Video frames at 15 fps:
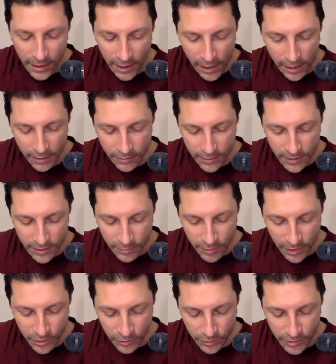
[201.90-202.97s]
and the
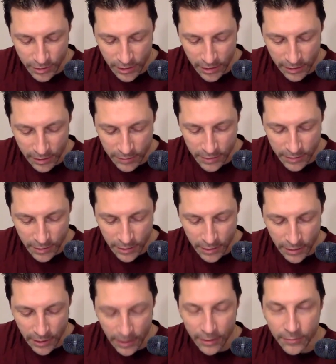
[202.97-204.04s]
special teams.
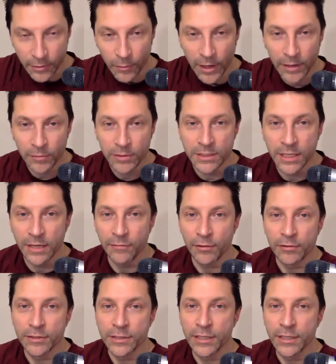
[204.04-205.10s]
Uh, the wide
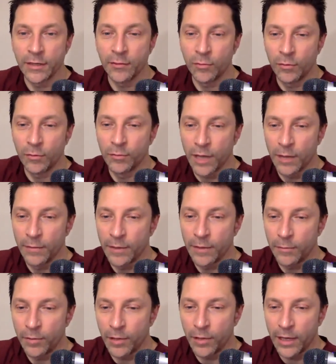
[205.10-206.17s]
receivers uh, will come
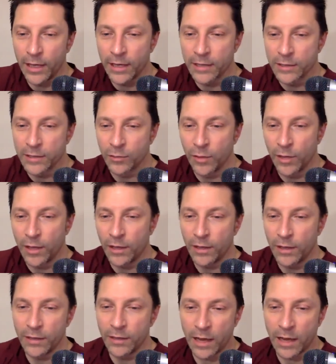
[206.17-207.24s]
into play as
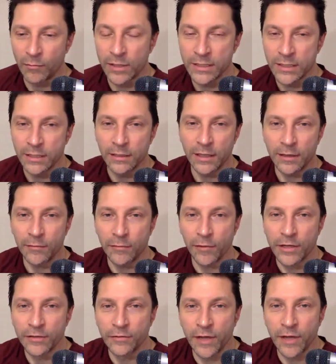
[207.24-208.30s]
well, and and we see a lot of
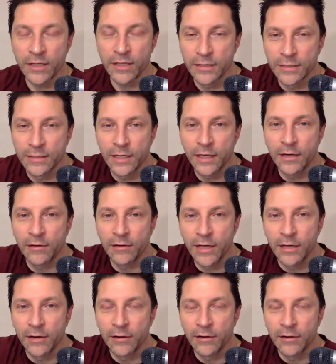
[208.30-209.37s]
fresh faces there
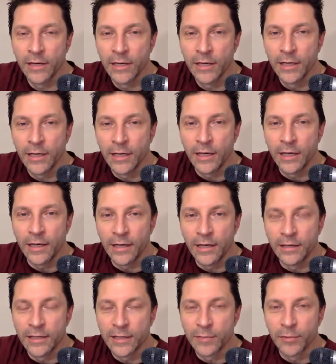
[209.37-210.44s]
here uh,
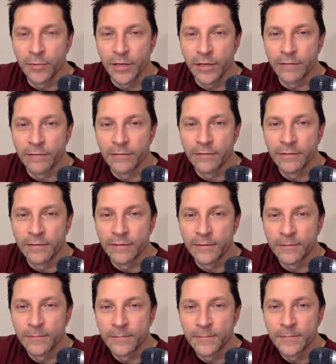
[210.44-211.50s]
in the spring.
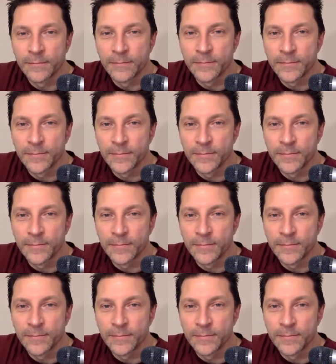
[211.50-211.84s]
Oh,